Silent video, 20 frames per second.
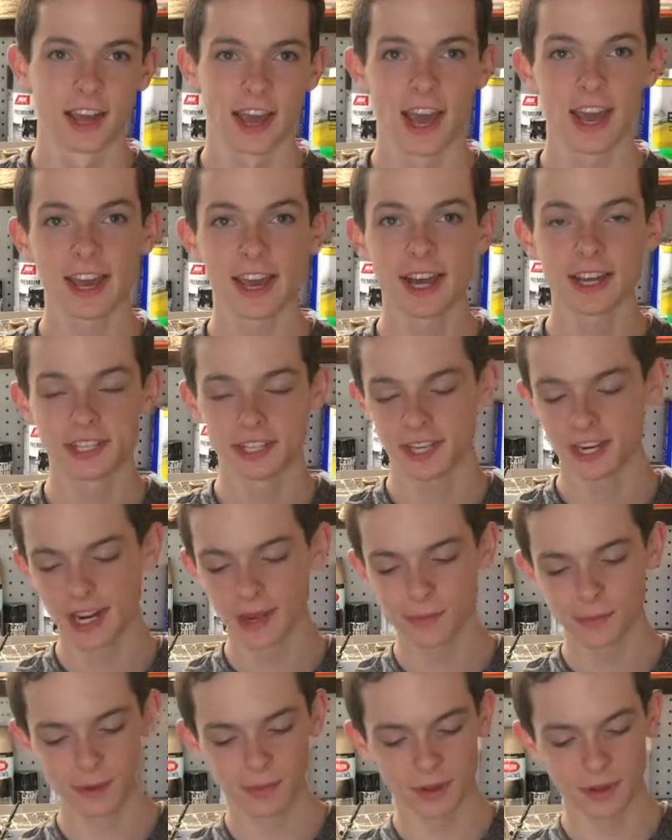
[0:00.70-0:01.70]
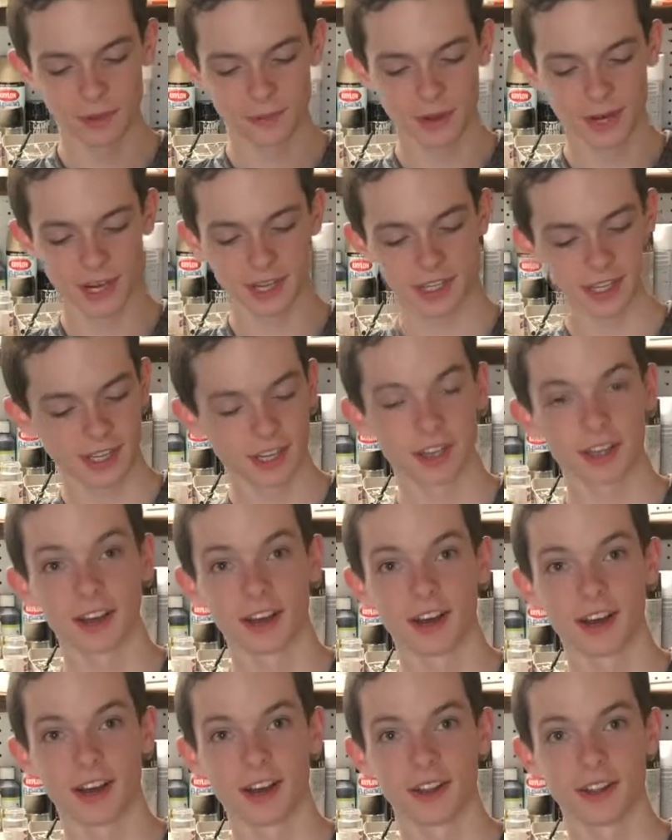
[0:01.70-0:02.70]
Hey guys, today I'm going to be unboxing
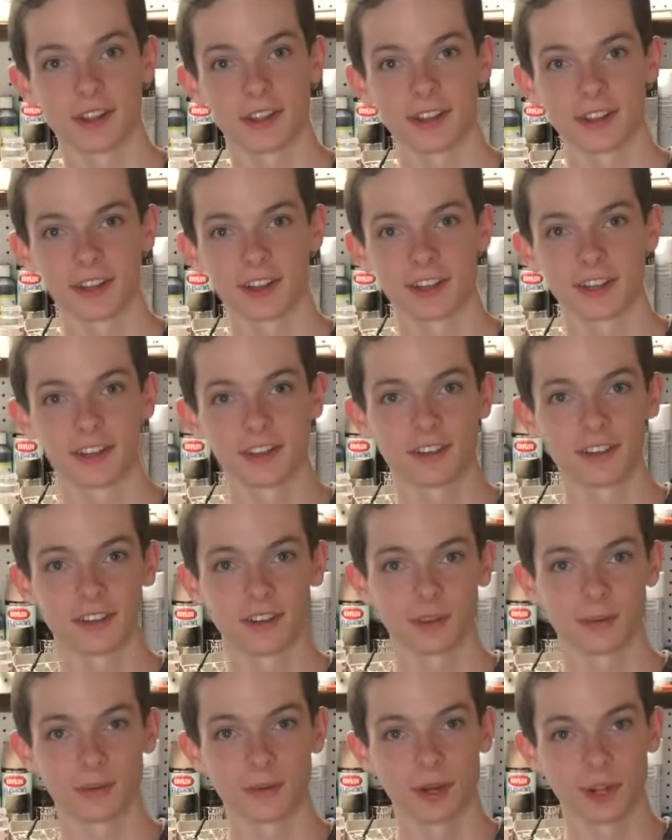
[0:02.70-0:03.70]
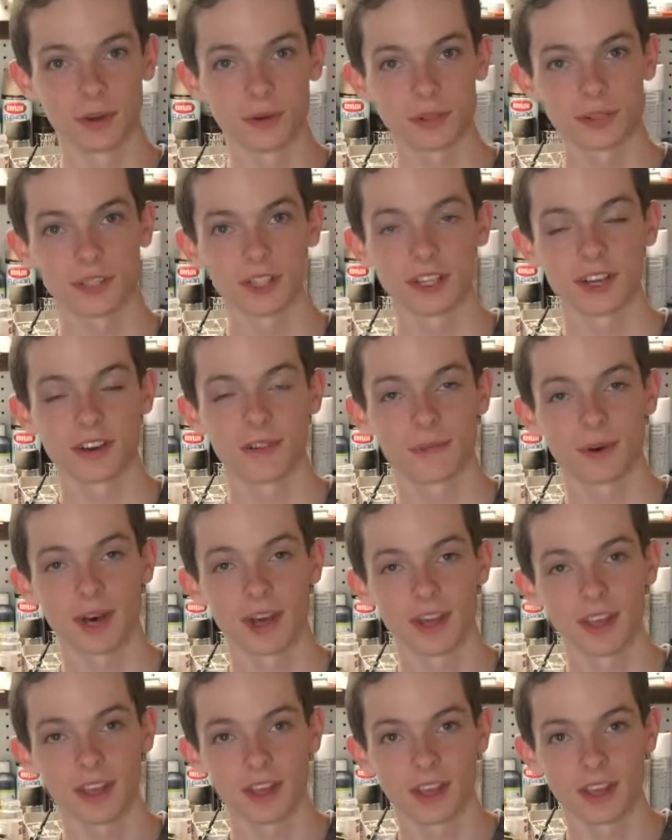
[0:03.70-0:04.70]
my newest thing I
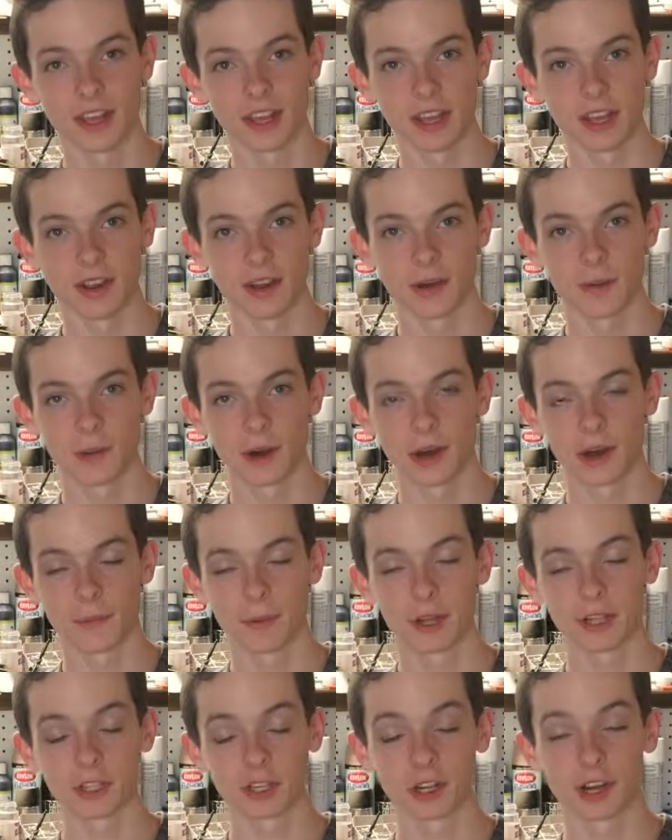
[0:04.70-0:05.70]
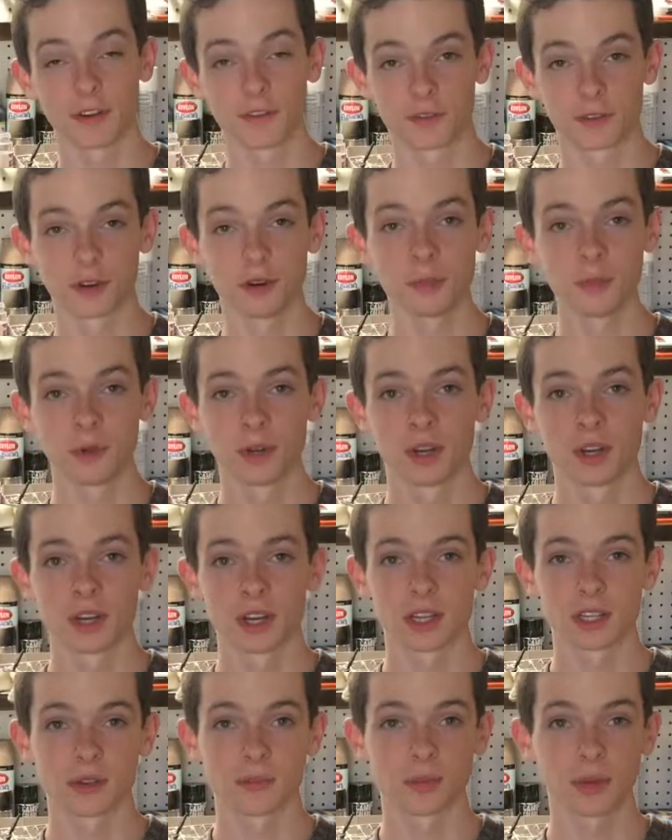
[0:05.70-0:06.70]
bought, the Panzer KampfGruppe,
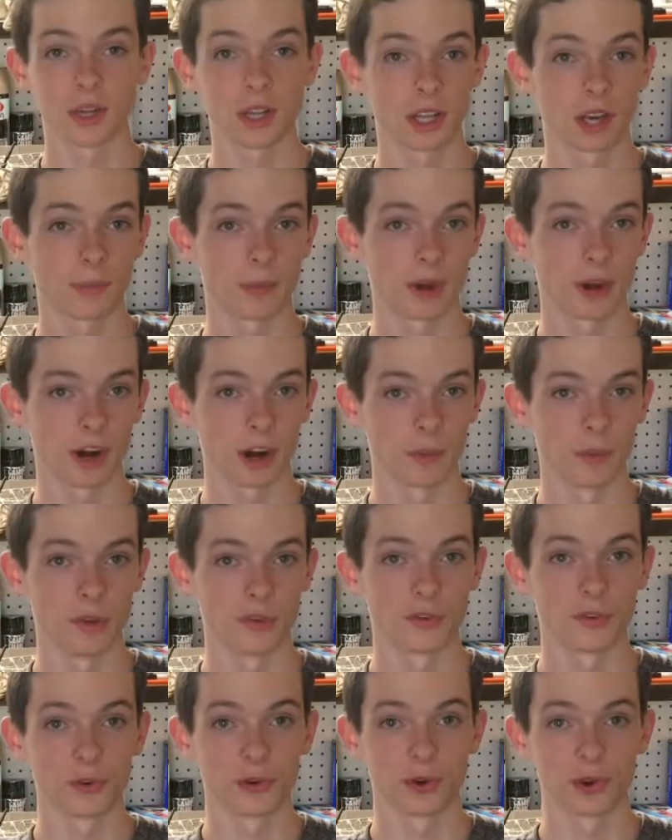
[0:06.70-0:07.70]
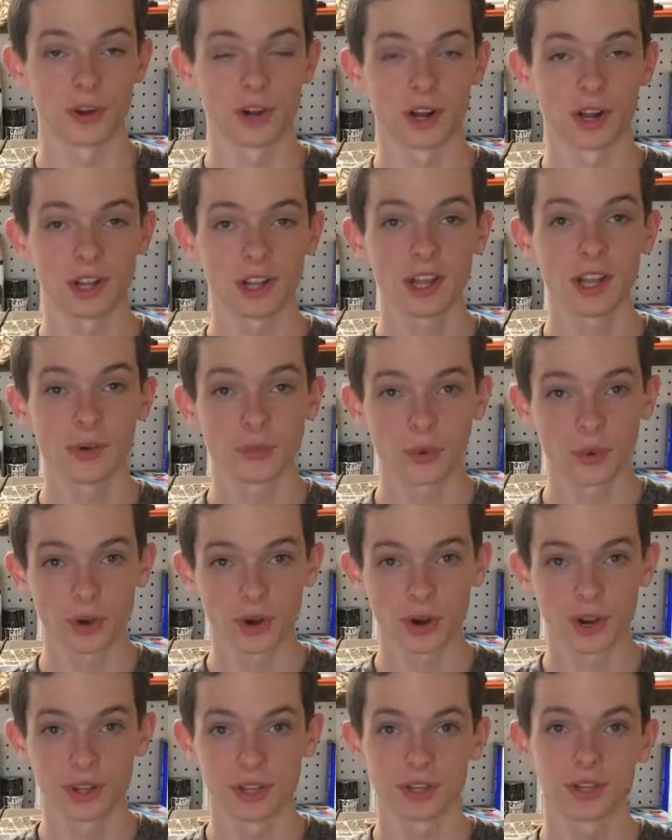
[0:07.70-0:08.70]
because I'm building up my army for late
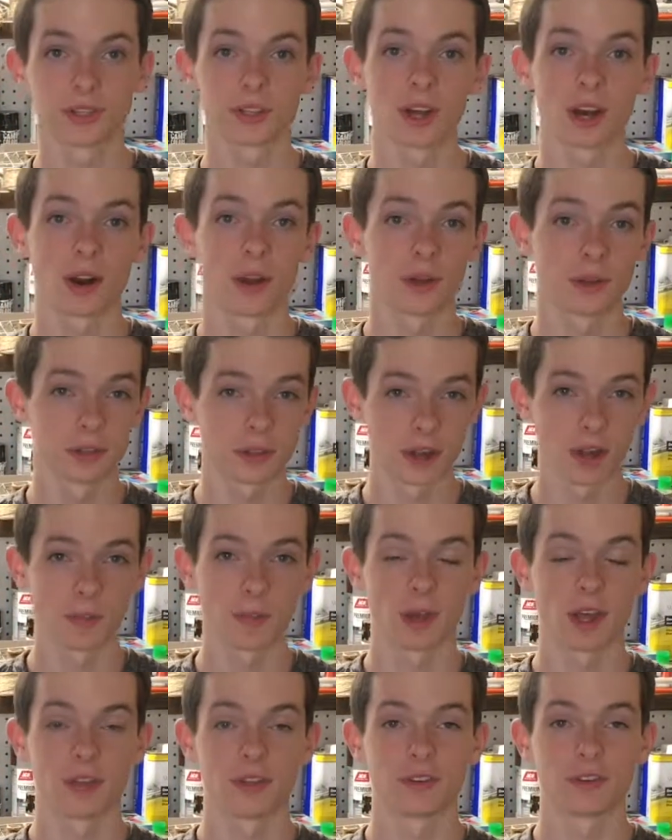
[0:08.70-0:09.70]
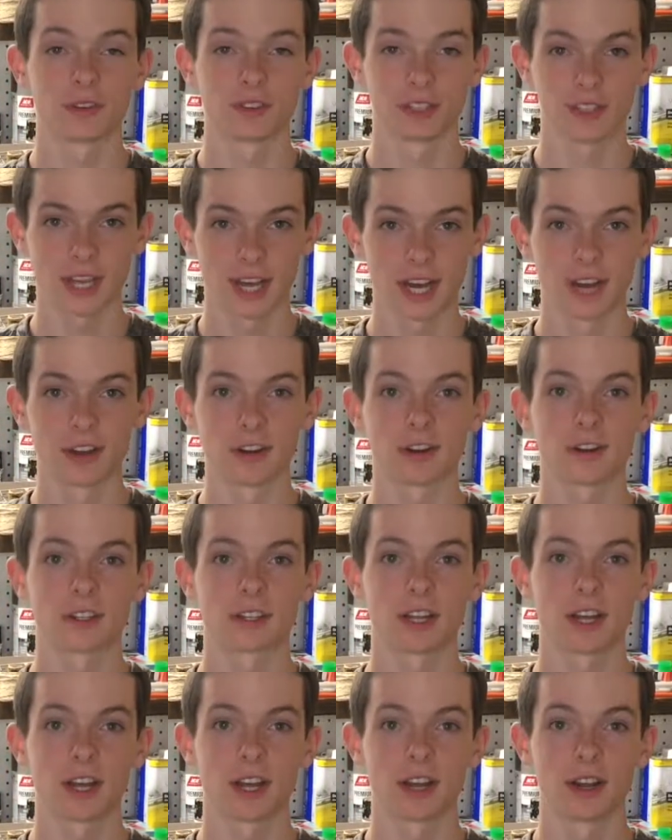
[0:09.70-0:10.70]
war, and this has also got Panthers and
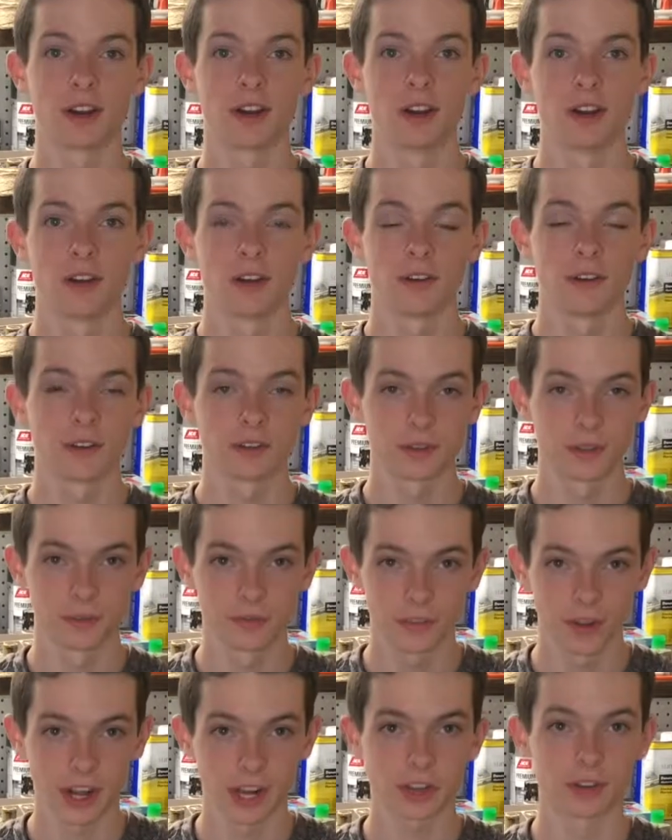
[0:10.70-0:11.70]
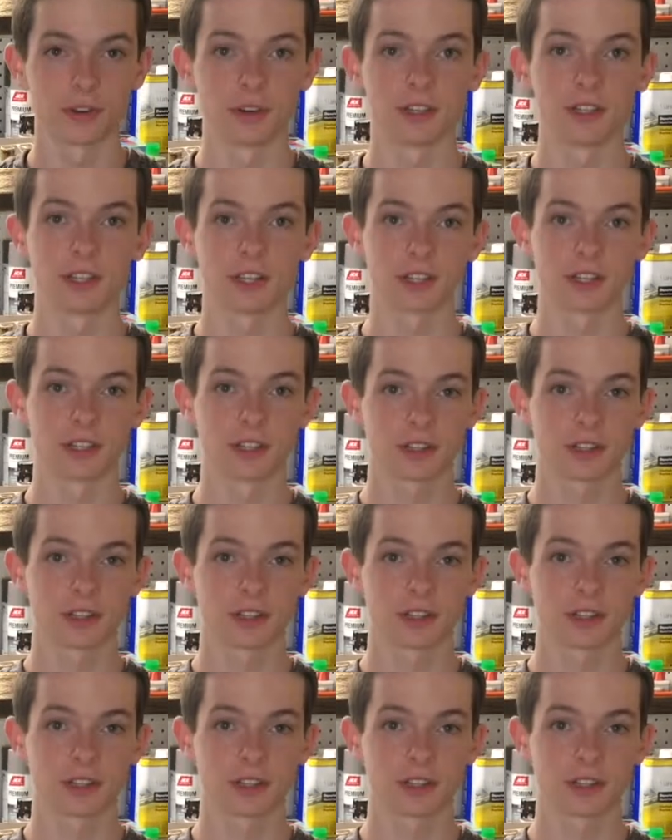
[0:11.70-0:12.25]
Tigers and some Flak 36s.